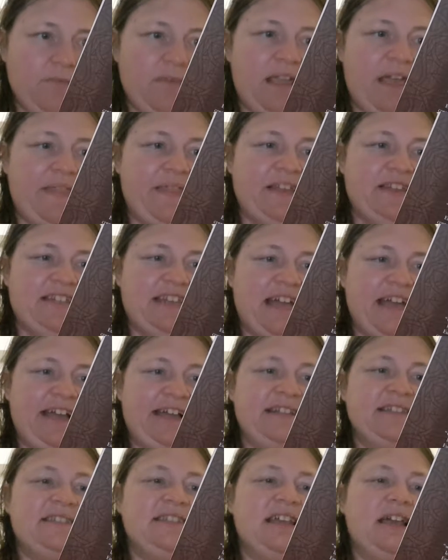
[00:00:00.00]
and the
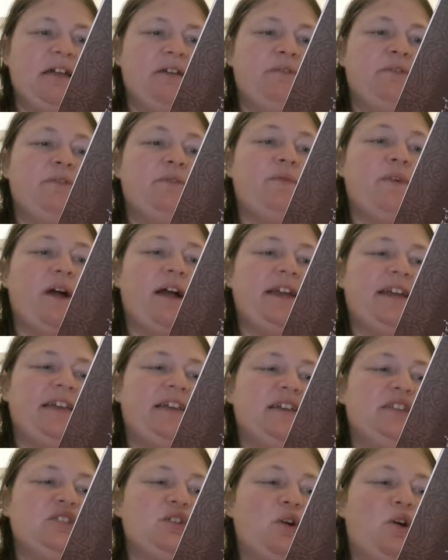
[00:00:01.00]
Danes and
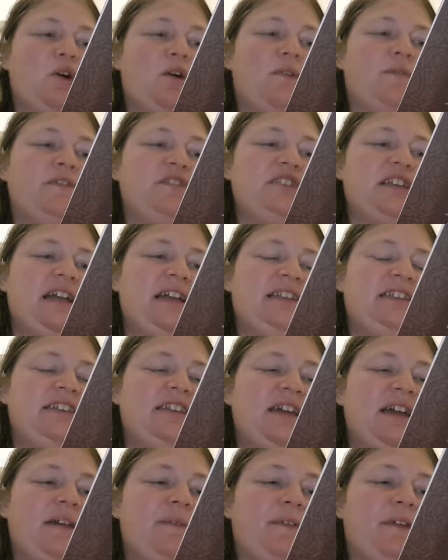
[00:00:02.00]
Vikings of
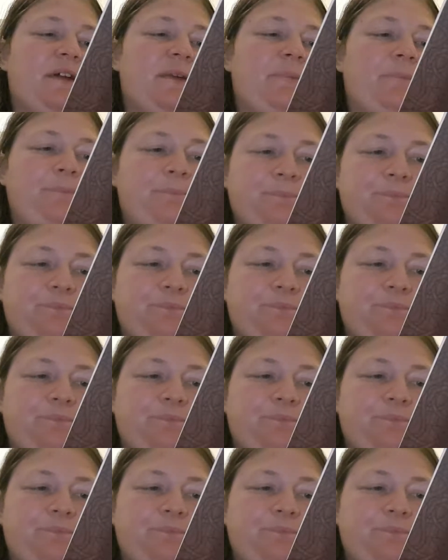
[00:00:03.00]
Scandinavia.